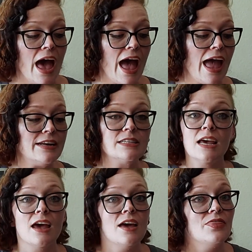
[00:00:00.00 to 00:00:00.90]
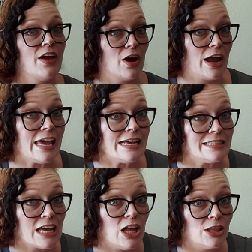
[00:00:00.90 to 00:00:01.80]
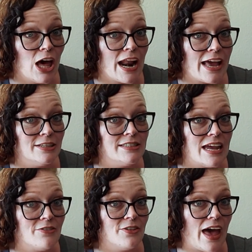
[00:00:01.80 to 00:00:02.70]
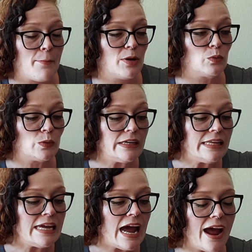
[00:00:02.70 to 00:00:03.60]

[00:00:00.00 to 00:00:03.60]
And there is a lot I could say for that, but really,